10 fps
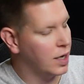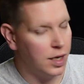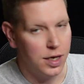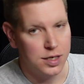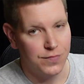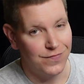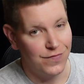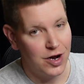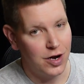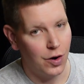it's
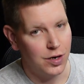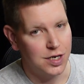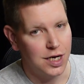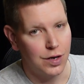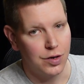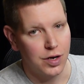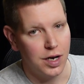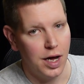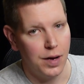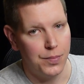very hard to tell
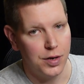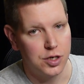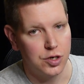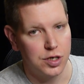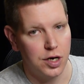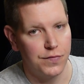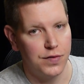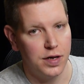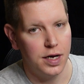looking at pictures of